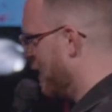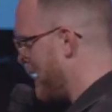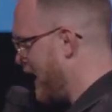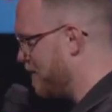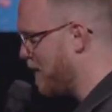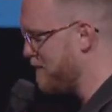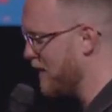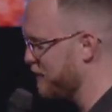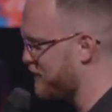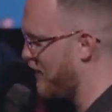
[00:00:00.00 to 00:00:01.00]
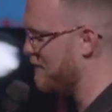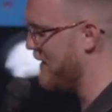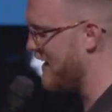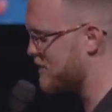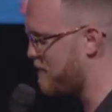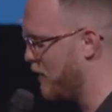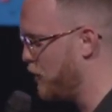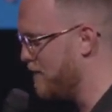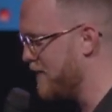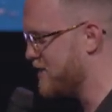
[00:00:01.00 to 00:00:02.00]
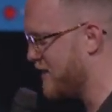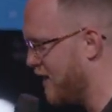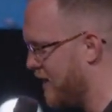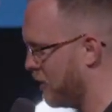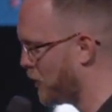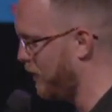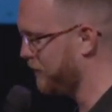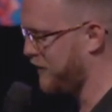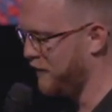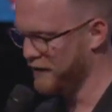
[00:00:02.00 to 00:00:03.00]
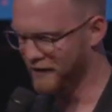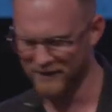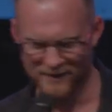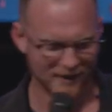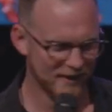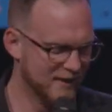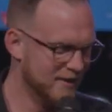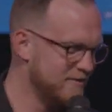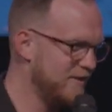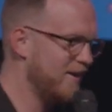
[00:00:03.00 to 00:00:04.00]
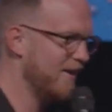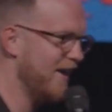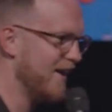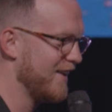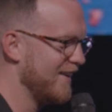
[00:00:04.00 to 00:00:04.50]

man, maybe I was trying to manage my own image there. I don't know what was going on. Far out.